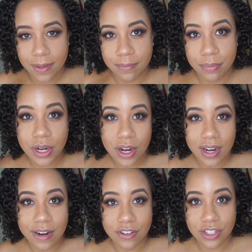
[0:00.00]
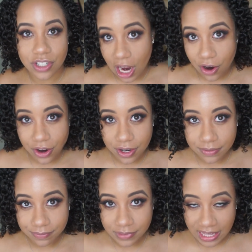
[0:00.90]
put it on after the shower
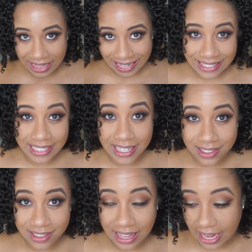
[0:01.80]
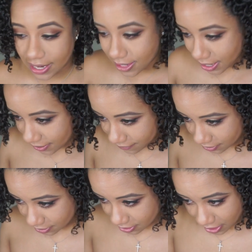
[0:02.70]
and then that's it. Like not
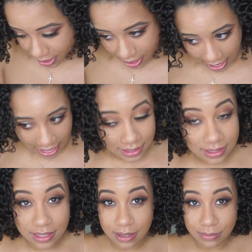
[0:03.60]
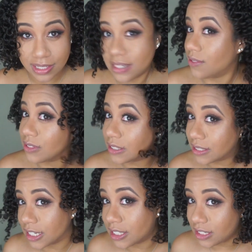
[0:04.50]
even add some to the different
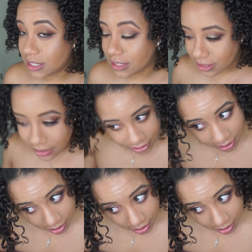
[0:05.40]
sections.